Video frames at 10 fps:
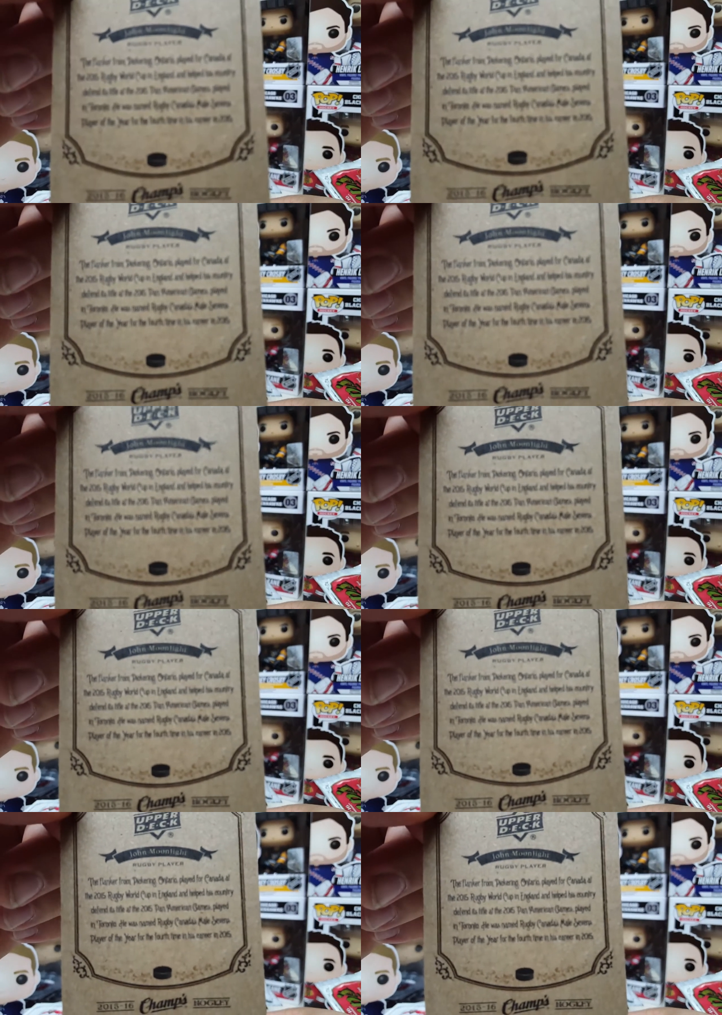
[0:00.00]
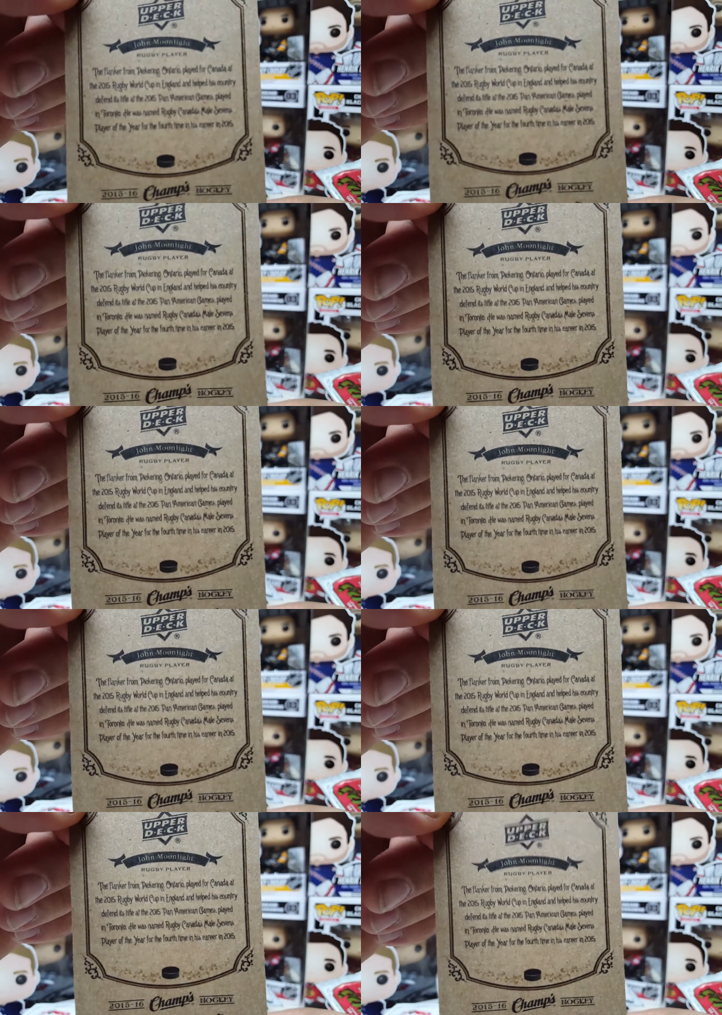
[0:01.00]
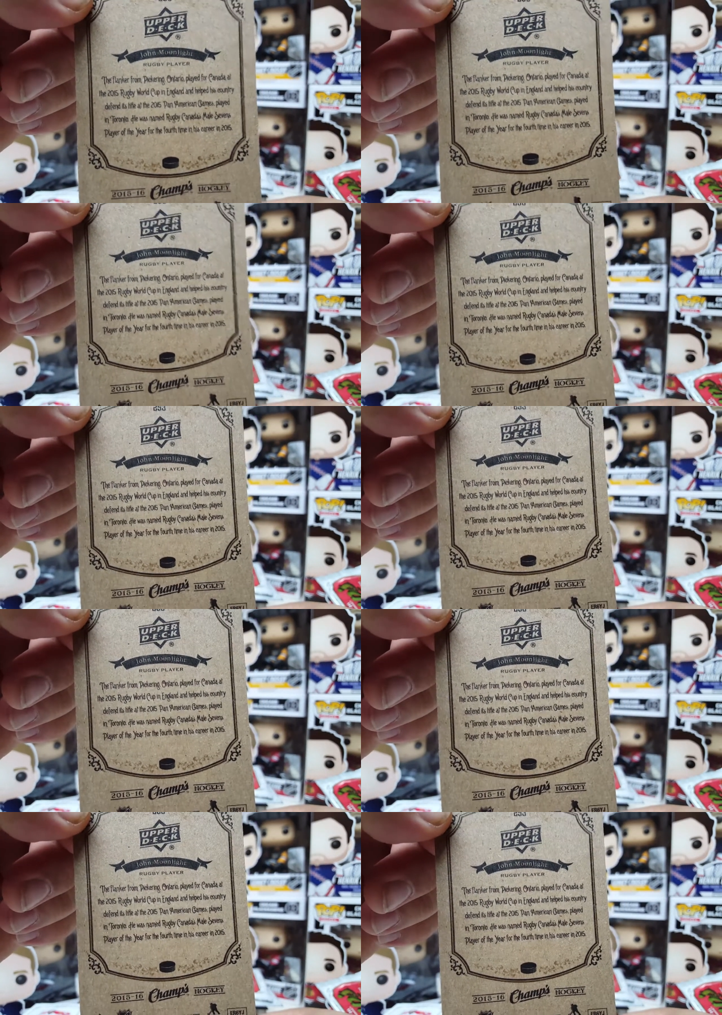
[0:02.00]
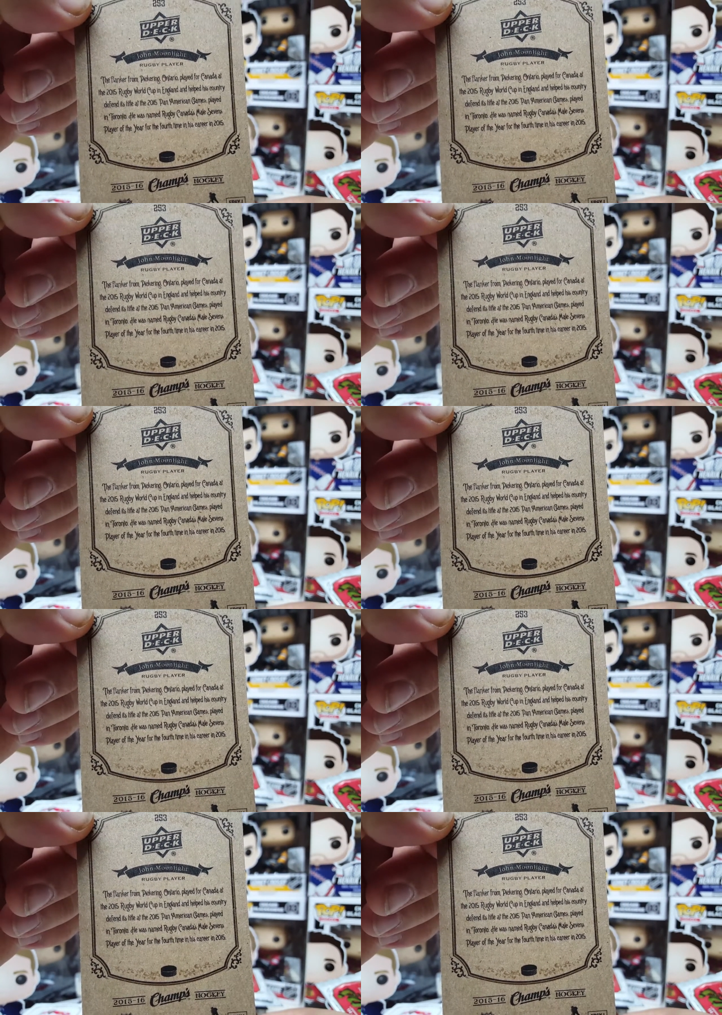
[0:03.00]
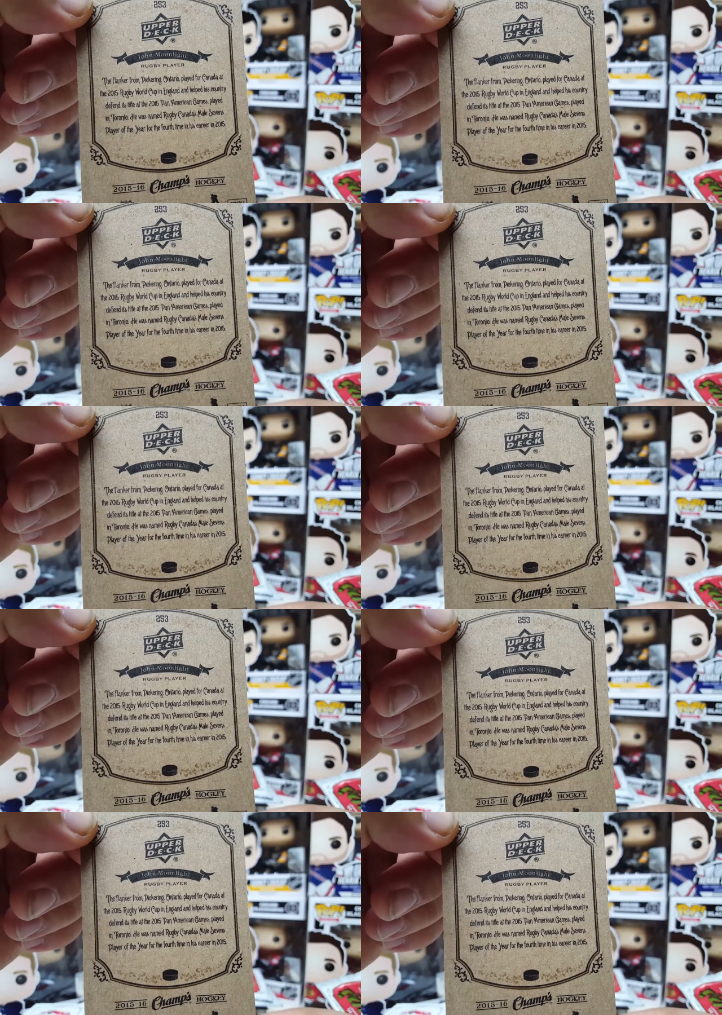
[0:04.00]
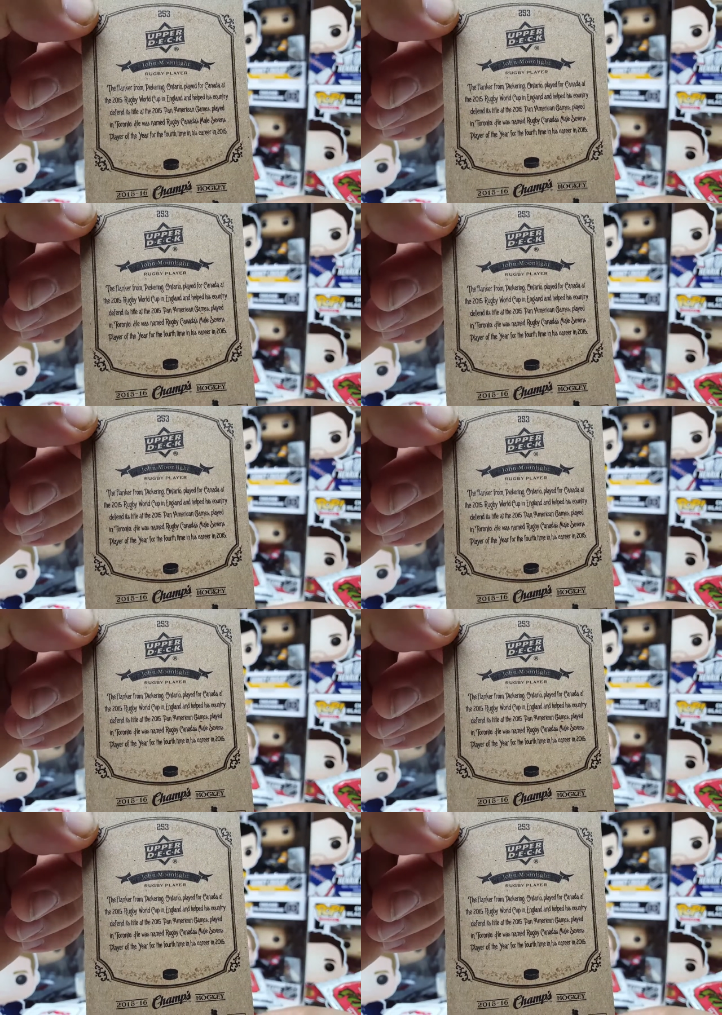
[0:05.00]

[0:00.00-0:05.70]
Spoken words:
Nobody's mouth can be seen.